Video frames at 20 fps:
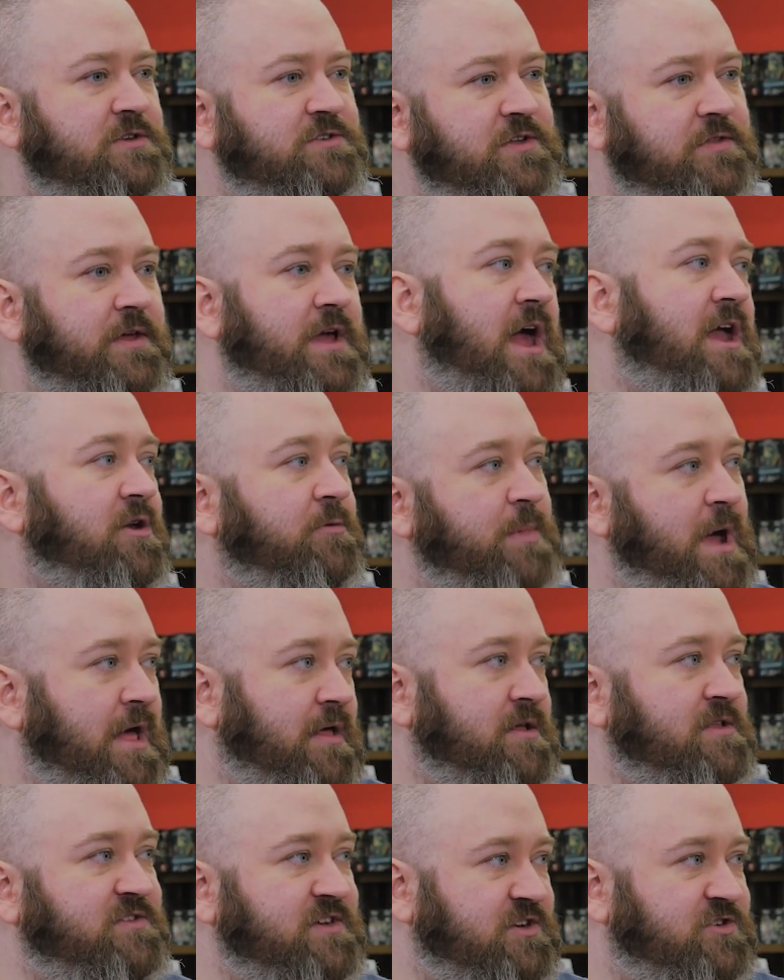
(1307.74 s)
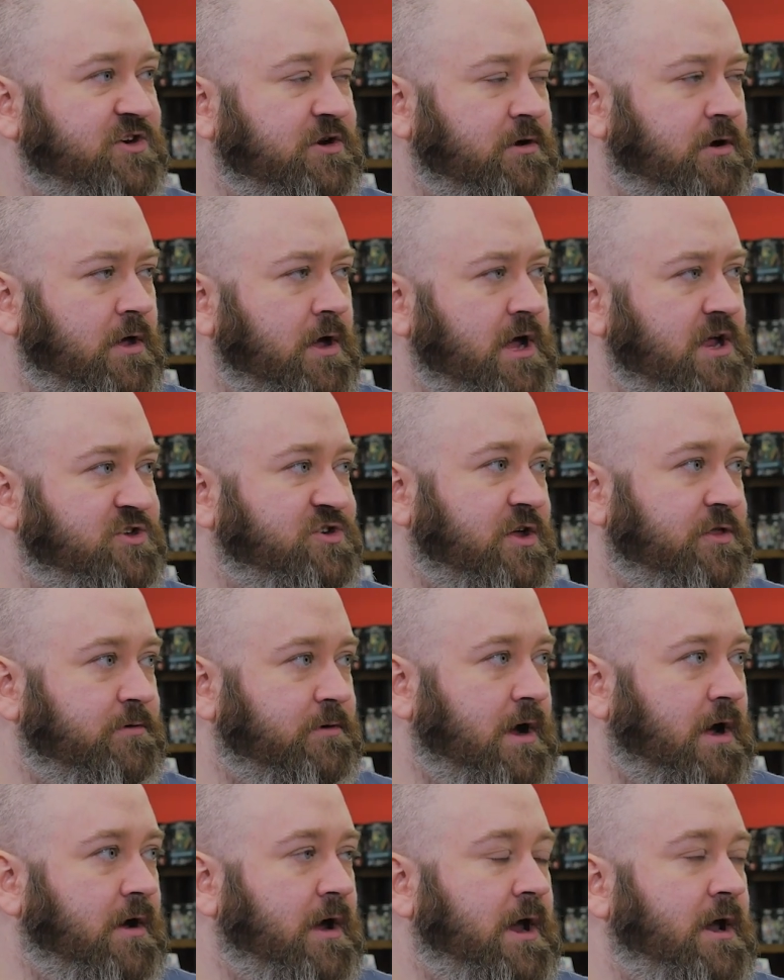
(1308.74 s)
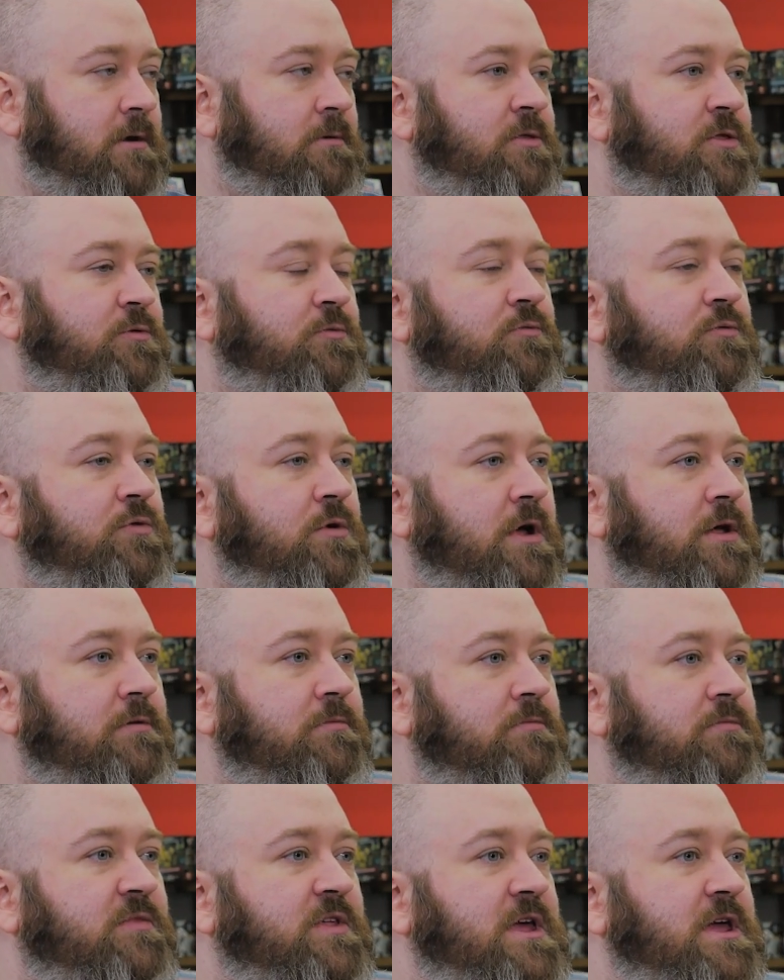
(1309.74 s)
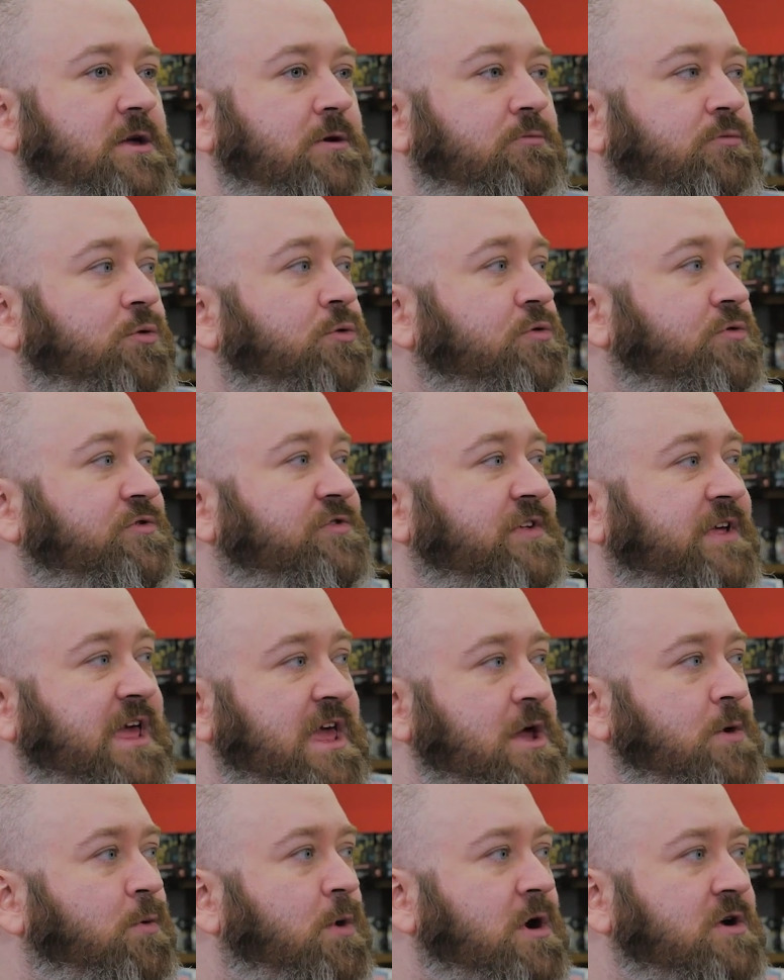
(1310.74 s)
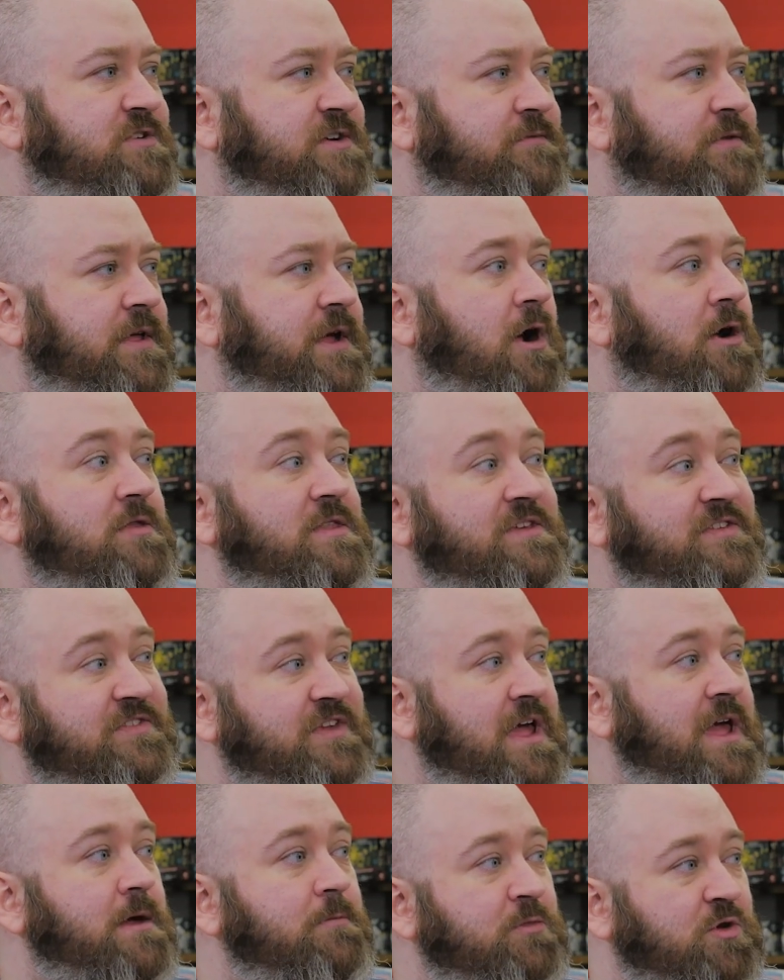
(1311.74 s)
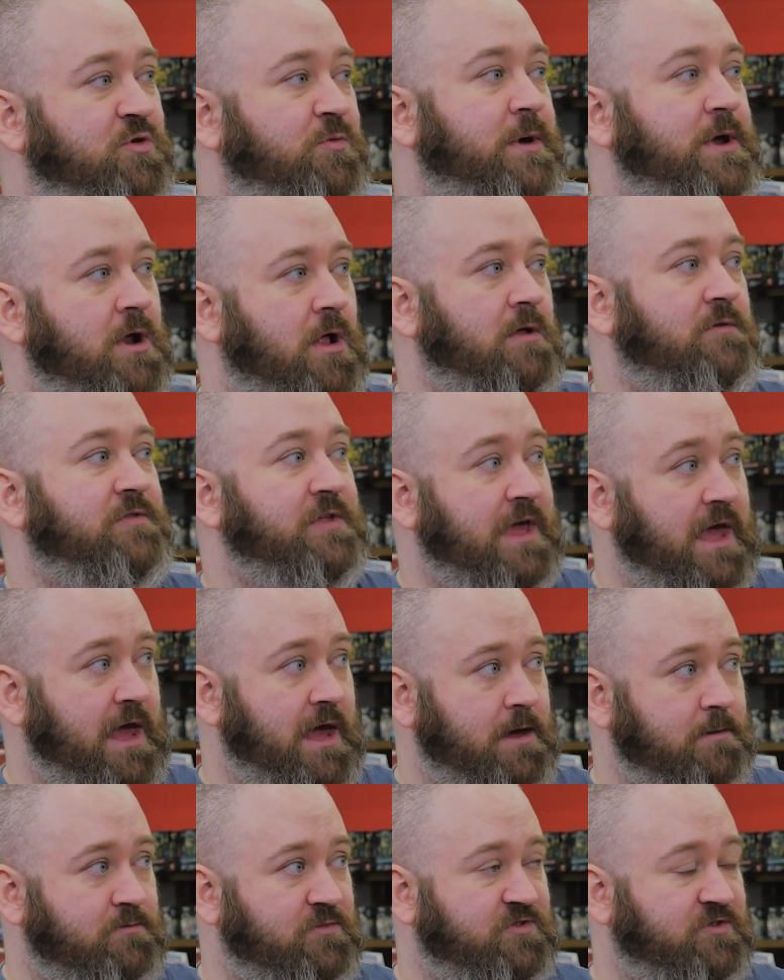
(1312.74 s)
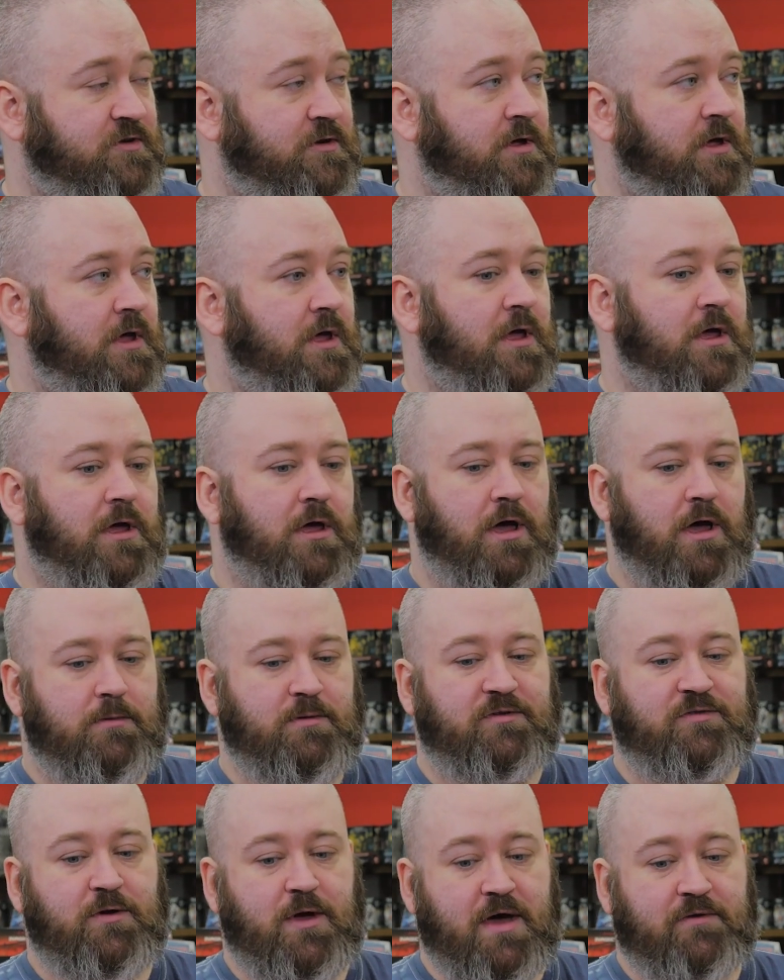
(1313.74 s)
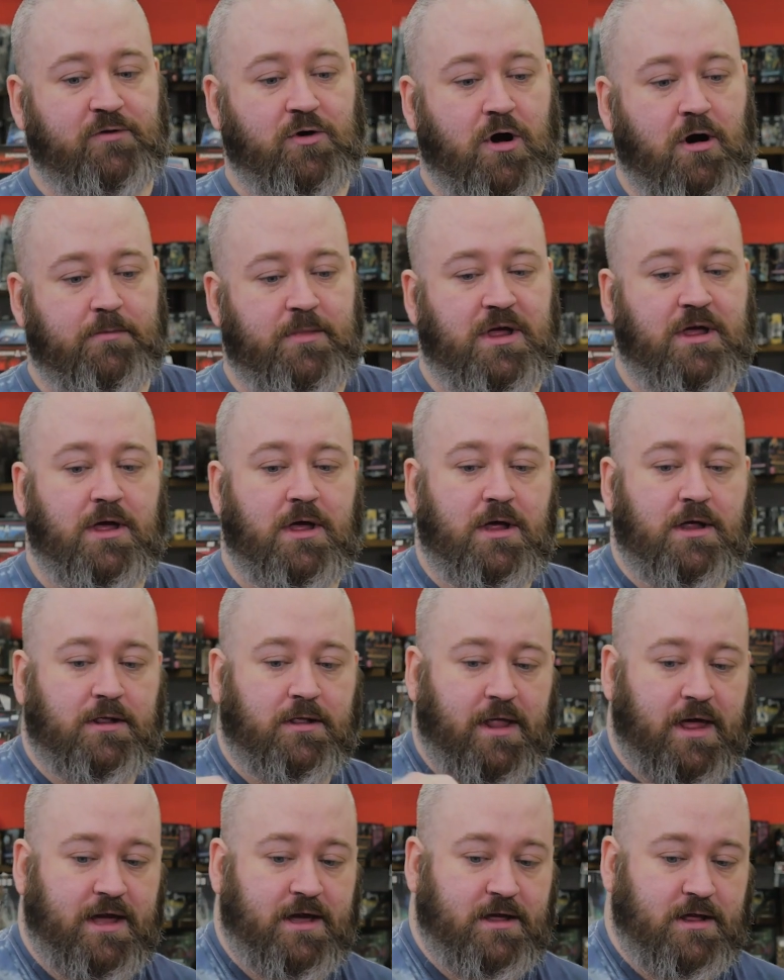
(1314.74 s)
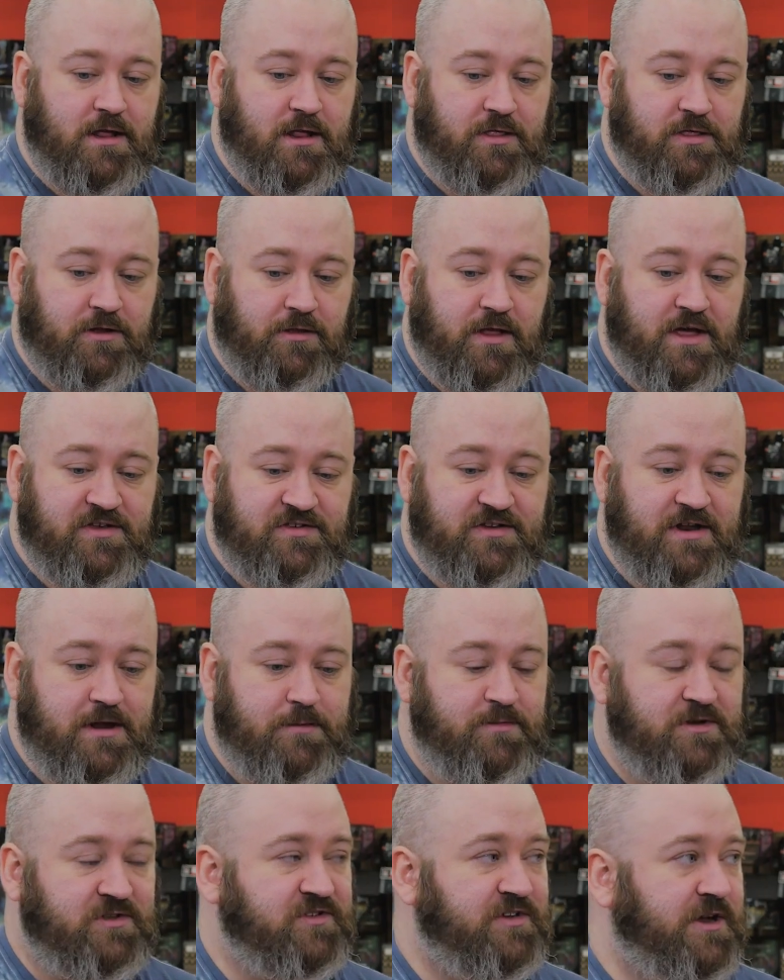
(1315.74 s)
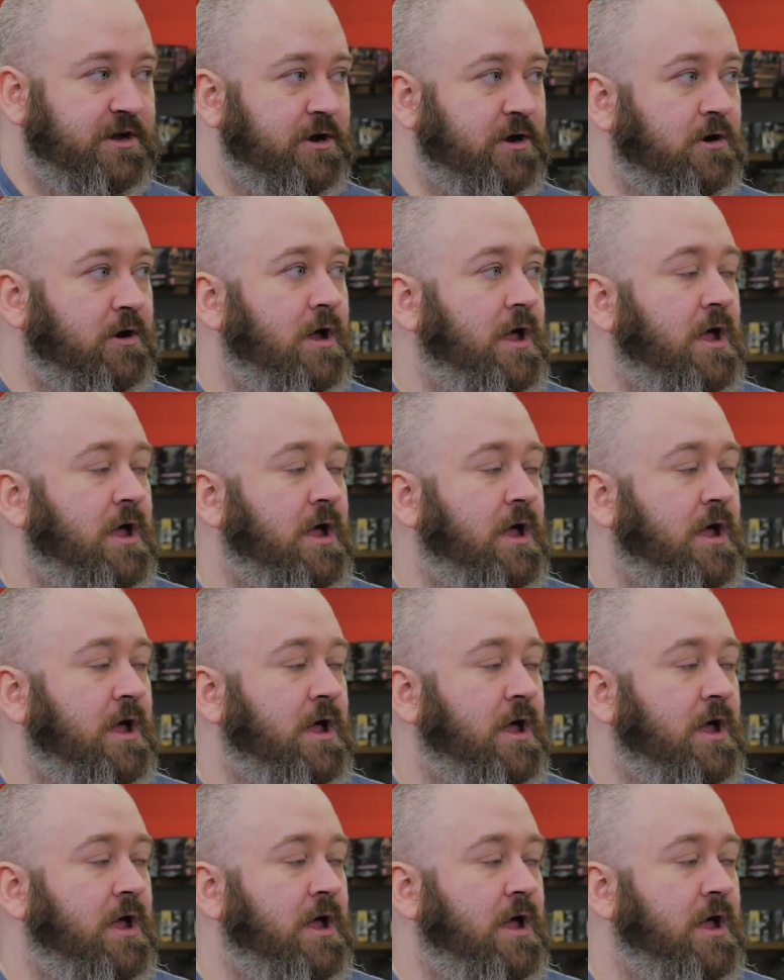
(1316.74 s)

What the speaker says: So they kind of balance each other out. And the rules, the keywords, everything are the same between all of the games. If you have an army like the Lust Demons here,